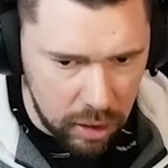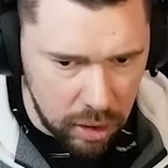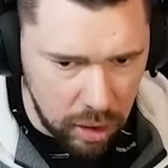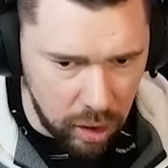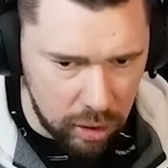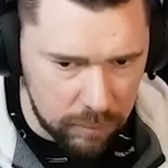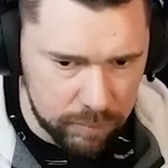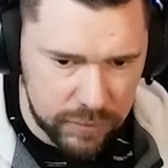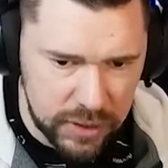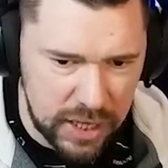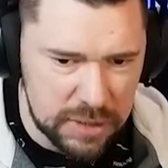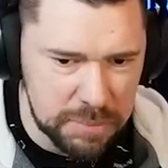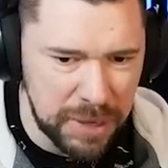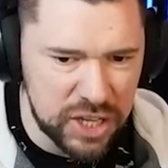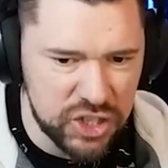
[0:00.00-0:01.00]
Oh,
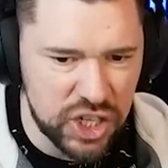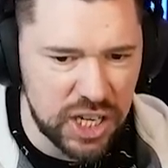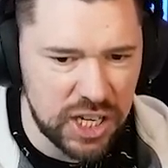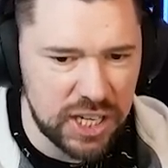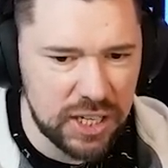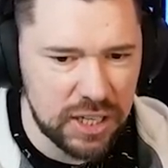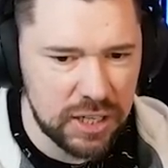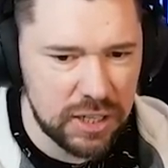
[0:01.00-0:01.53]
he's magic, isn't he?